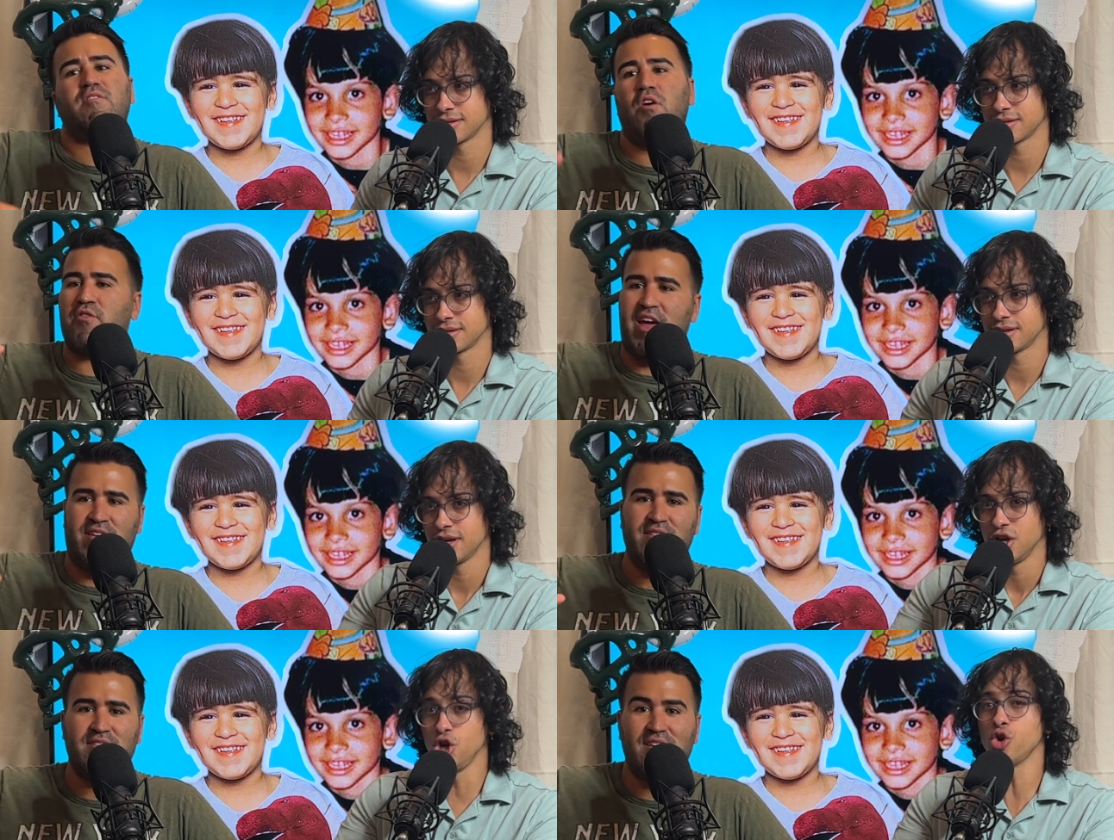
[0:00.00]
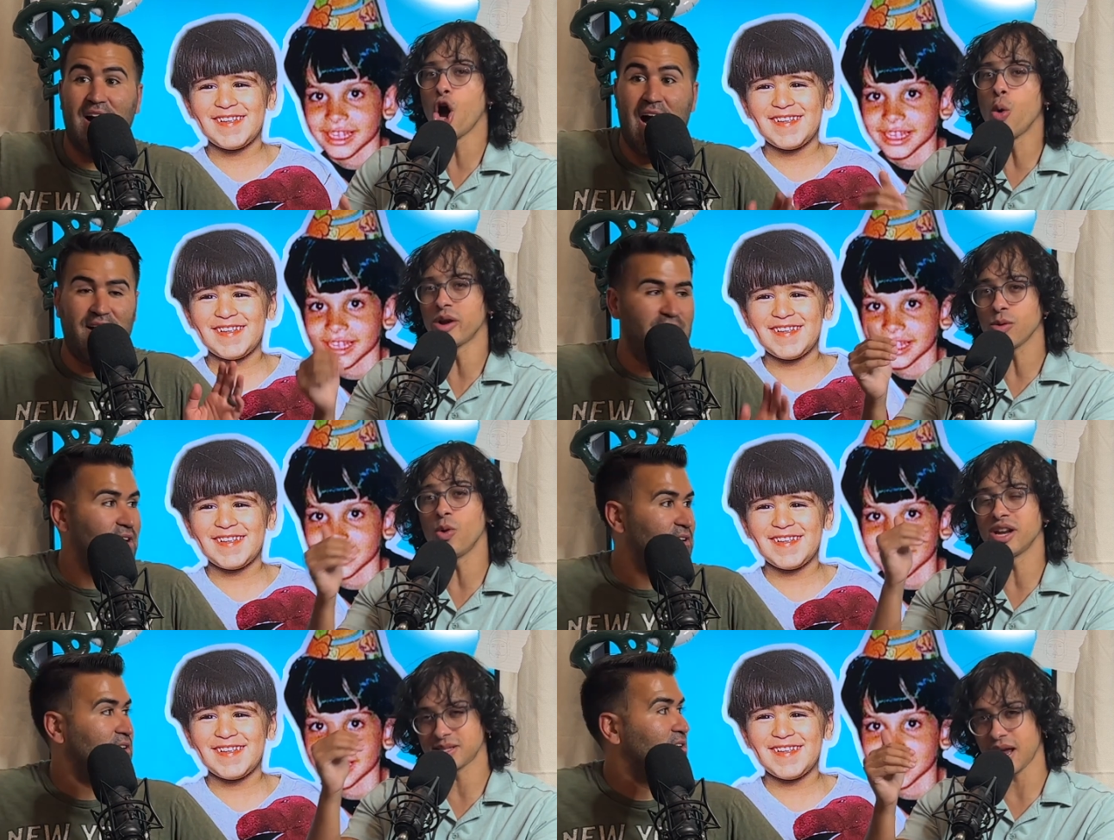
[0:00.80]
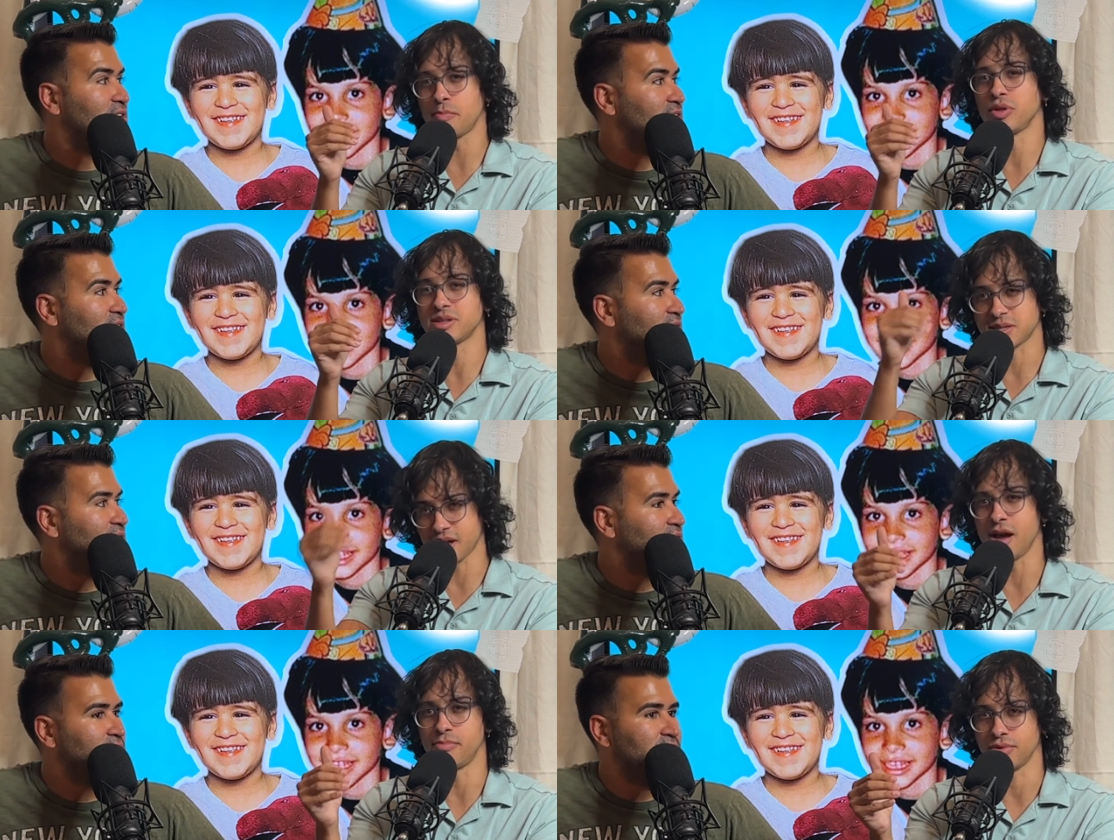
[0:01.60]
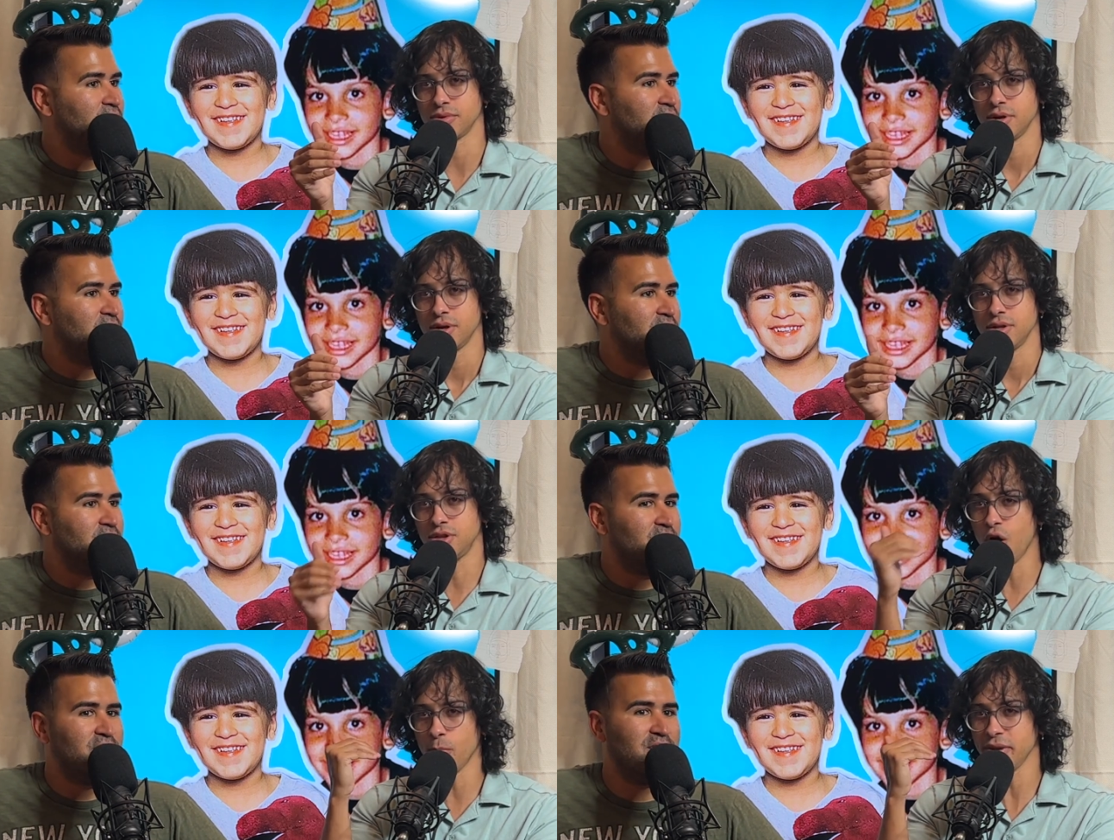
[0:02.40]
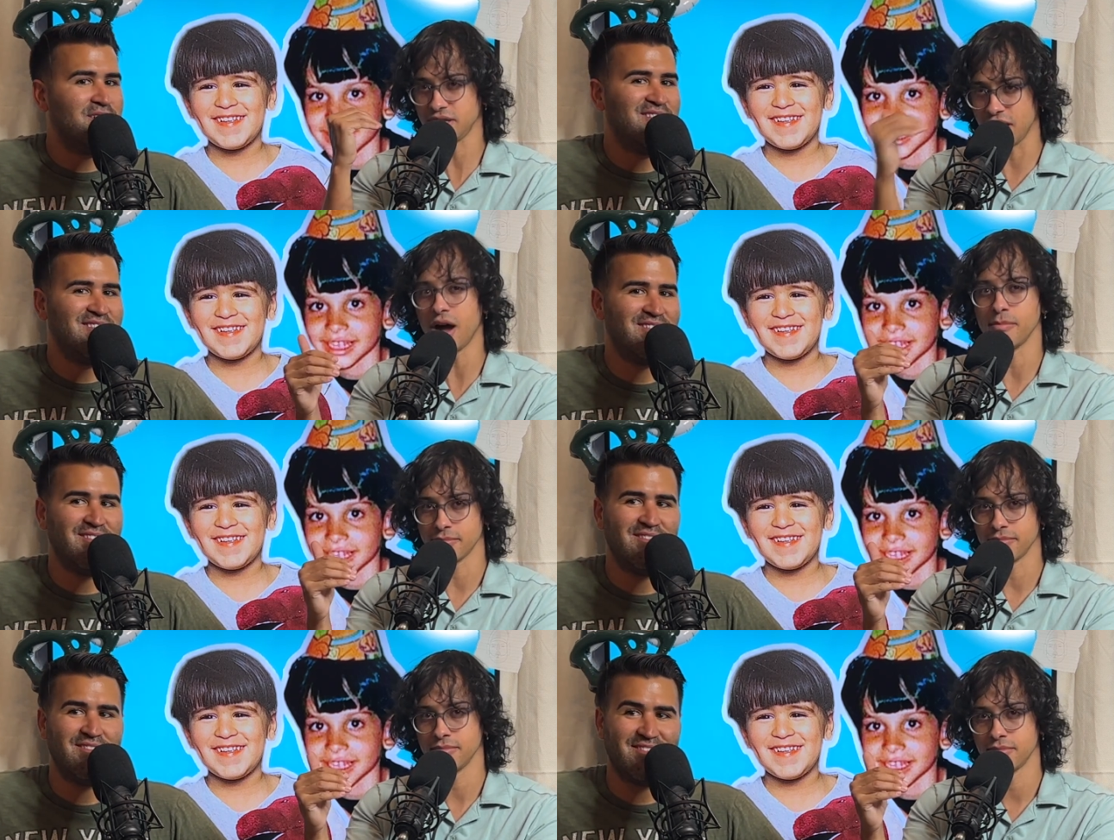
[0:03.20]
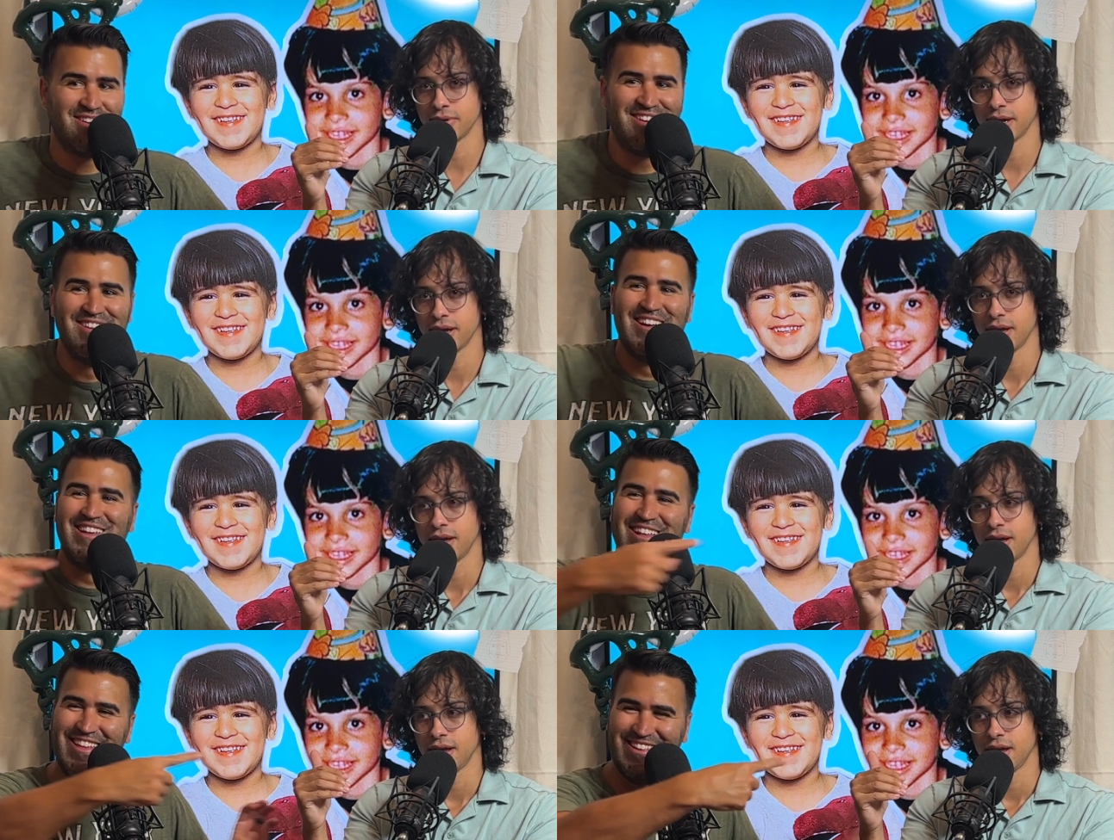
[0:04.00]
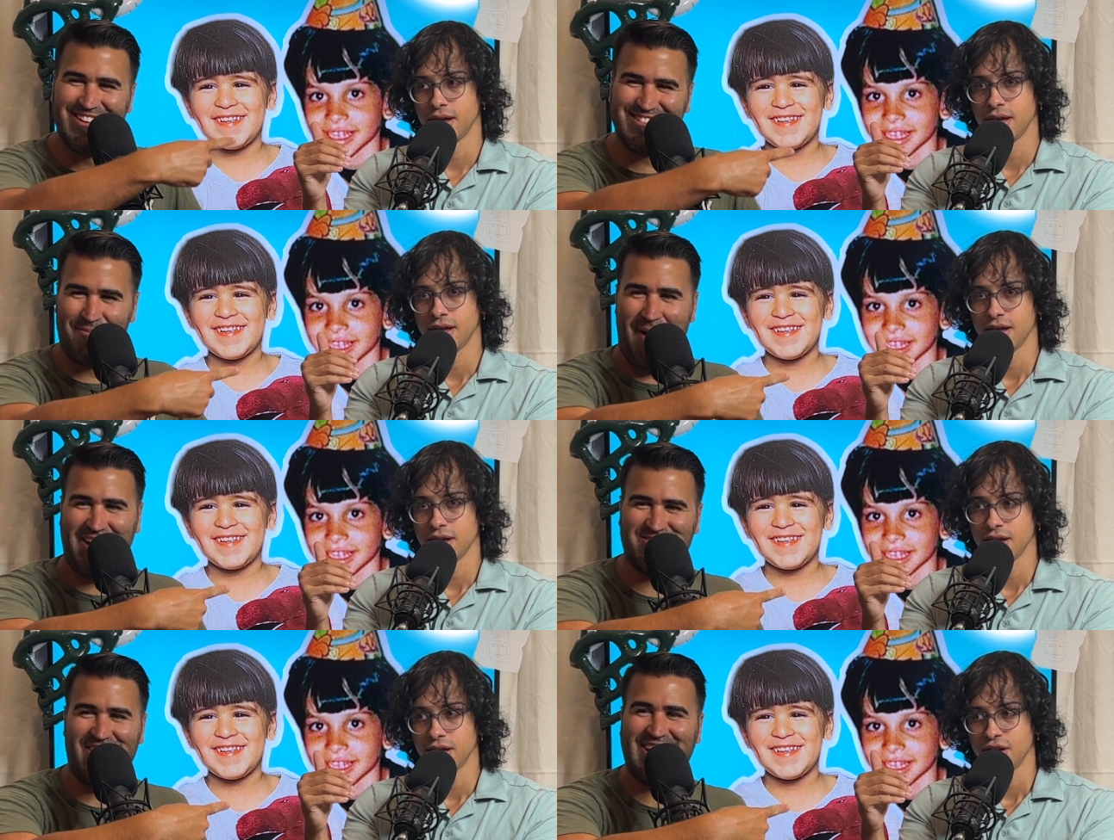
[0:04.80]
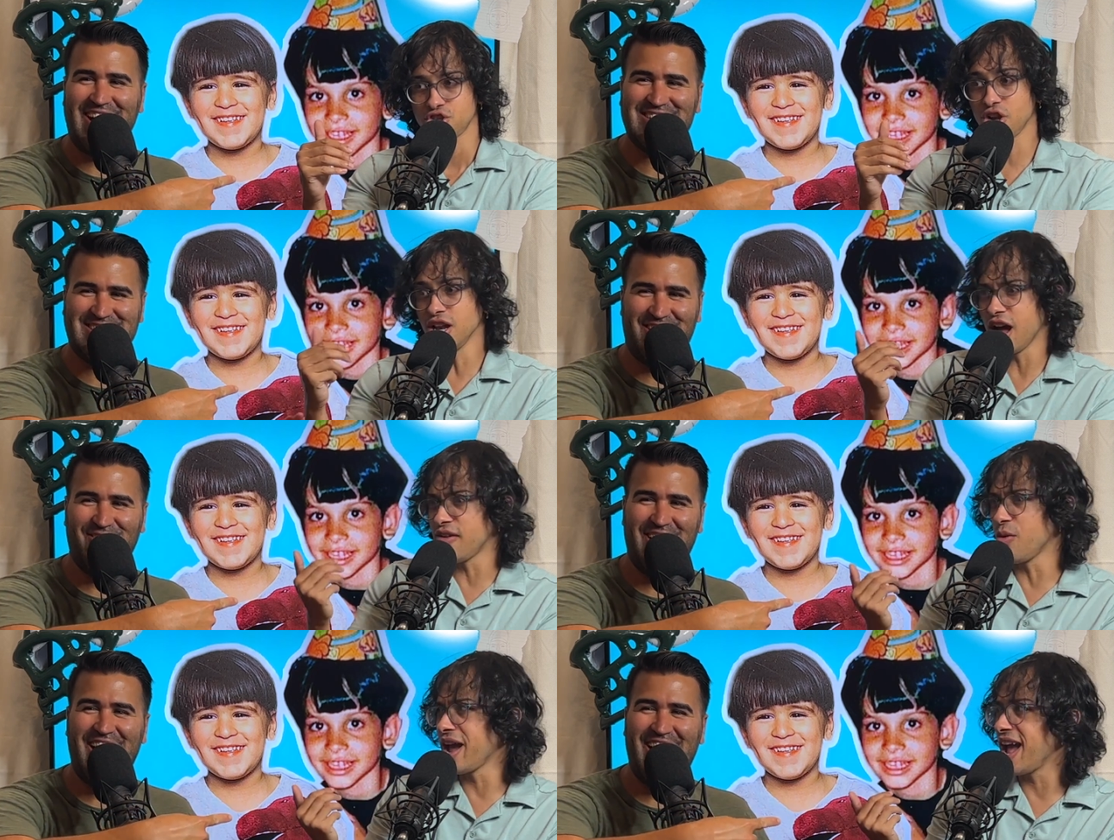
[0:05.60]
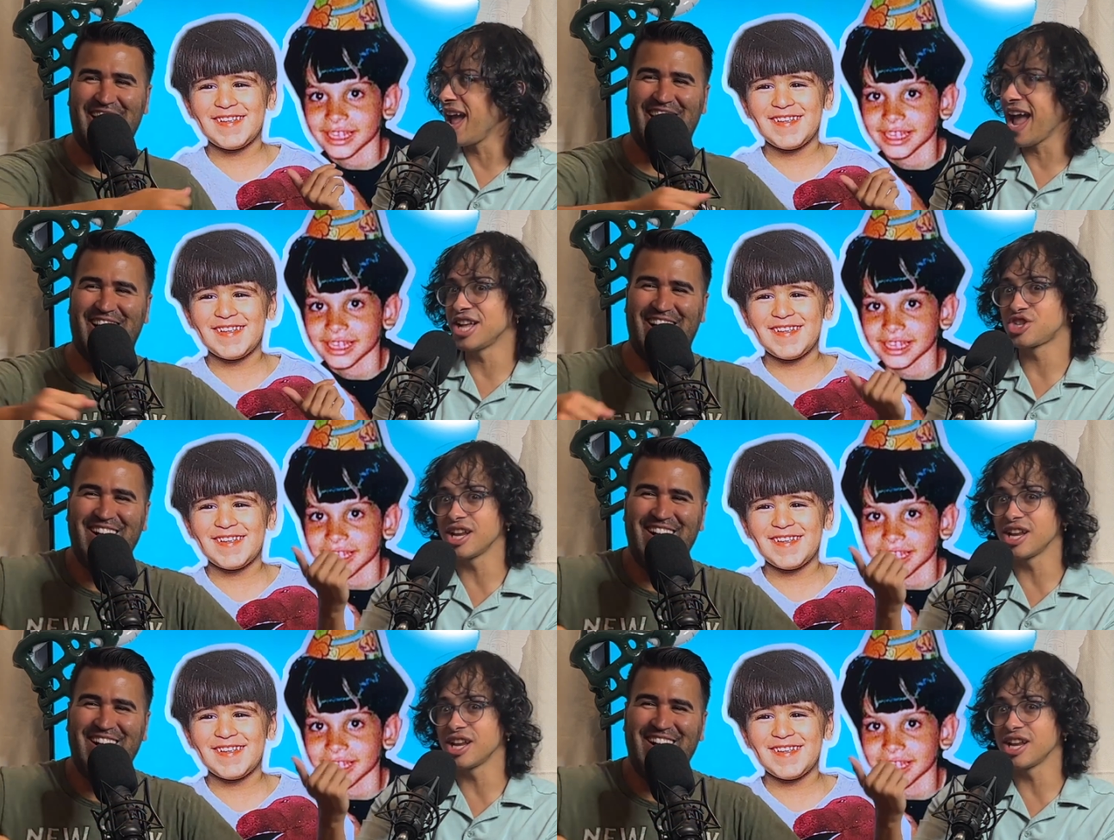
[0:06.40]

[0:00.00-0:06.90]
Speaker 1: okay, You know what uh, when a sample is a sample. Don't be dumb the manager at Costco. She loves and she